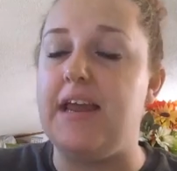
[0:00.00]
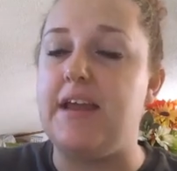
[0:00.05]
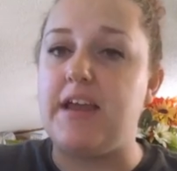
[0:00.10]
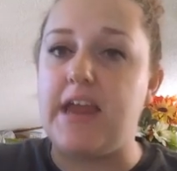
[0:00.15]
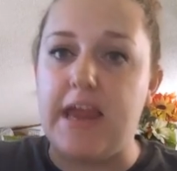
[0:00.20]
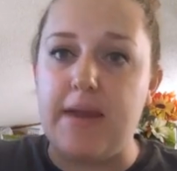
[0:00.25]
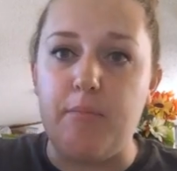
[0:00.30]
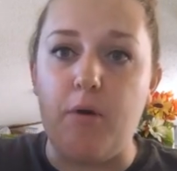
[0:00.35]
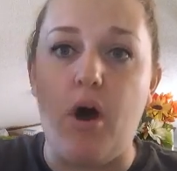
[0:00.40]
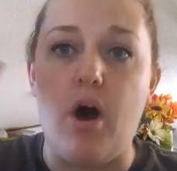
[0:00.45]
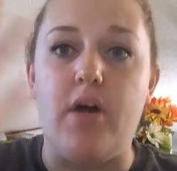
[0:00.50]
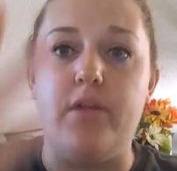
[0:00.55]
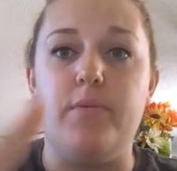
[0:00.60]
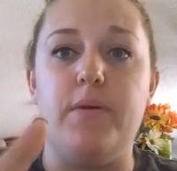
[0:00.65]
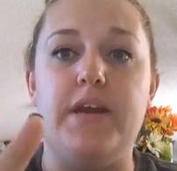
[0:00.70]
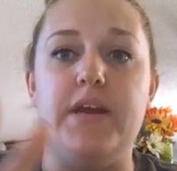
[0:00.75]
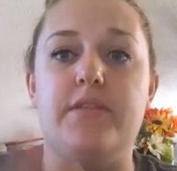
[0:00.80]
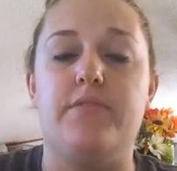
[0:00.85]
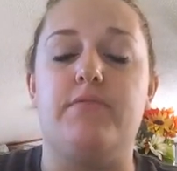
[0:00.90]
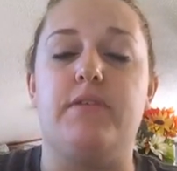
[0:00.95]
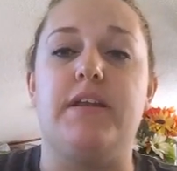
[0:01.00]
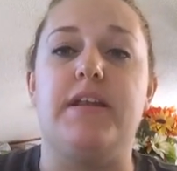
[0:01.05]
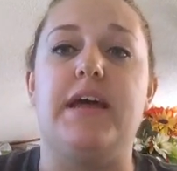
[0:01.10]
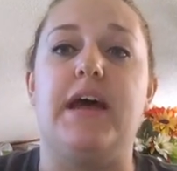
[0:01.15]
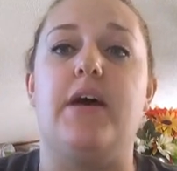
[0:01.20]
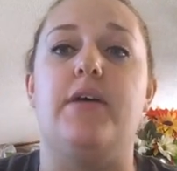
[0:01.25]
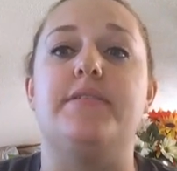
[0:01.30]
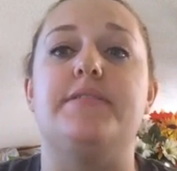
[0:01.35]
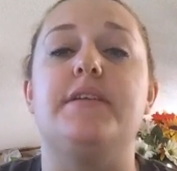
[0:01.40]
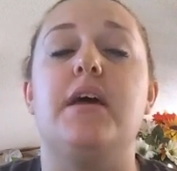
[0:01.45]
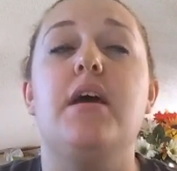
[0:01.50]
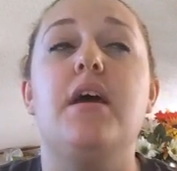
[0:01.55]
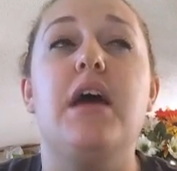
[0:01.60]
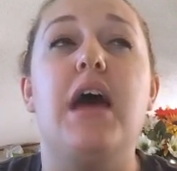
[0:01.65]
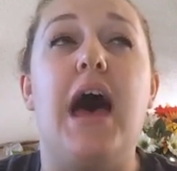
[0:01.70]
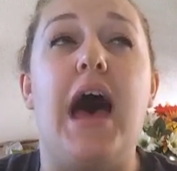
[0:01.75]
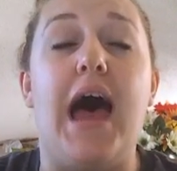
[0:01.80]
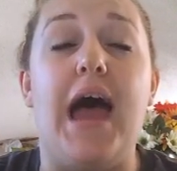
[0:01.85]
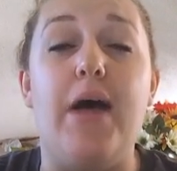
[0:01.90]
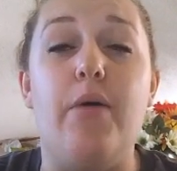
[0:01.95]
and it came all the way to the front of the house.
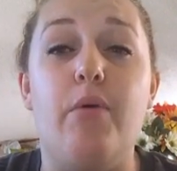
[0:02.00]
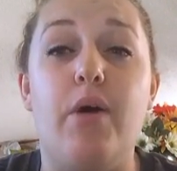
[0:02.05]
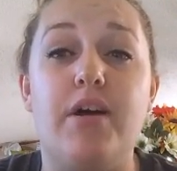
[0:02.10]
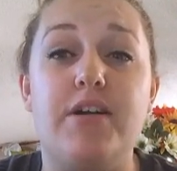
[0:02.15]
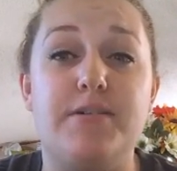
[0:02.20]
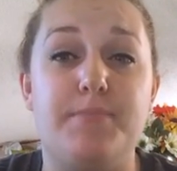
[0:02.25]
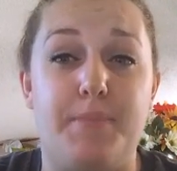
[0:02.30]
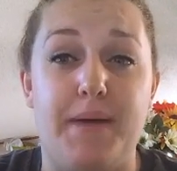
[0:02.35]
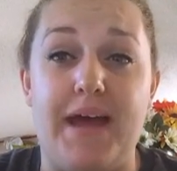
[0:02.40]
I walked